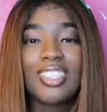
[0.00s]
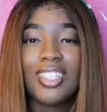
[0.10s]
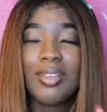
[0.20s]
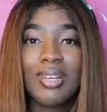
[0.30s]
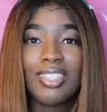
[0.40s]

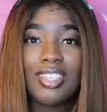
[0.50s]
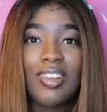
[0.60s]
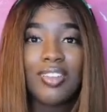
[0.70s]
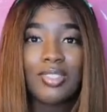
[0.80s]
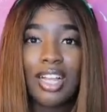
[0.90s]
to get my
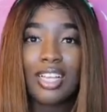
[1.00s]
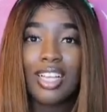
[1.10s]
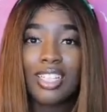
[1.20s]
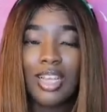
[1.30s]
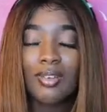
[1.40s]
stuff because I
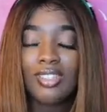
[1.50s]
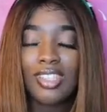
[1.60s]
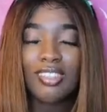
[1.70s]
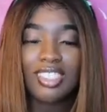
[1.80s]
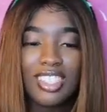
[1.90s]
clocked out. It was
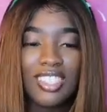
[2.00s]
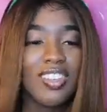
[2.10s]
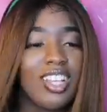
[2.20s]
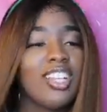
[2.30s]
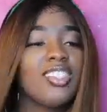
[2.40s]
time to leave.